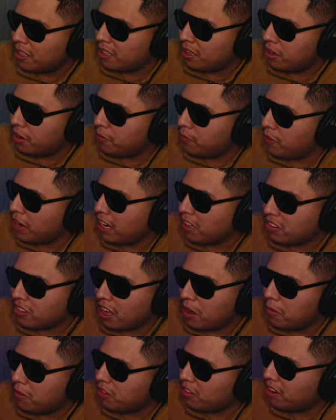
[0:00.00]
Your fate's
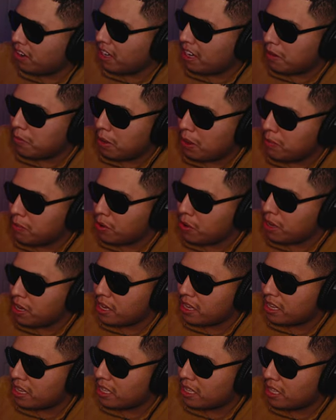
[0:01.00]
coming to the end, my boy.
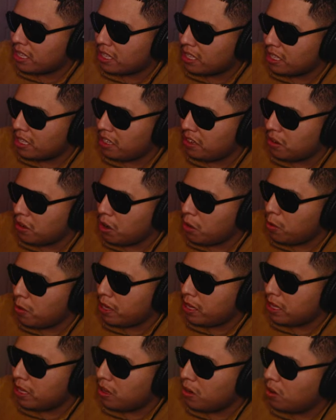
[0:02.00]
You know
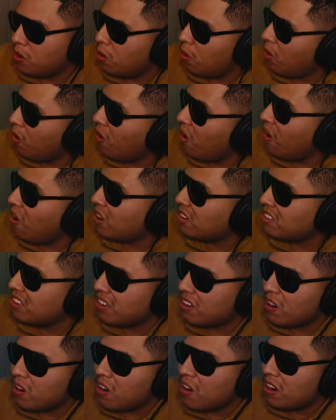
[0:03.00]
it. Oh,
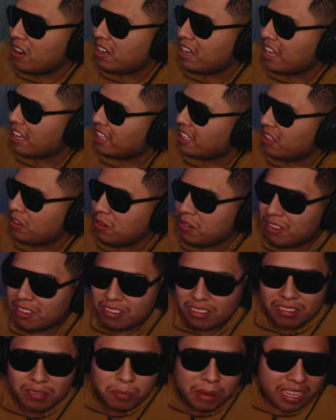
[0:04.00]
cigar, thank you.
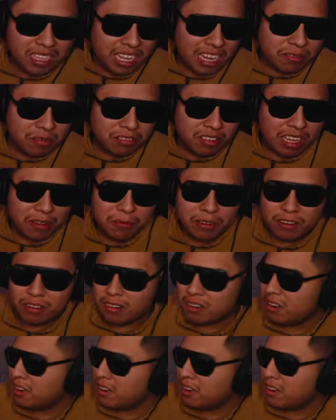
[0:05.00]
This is my life savior.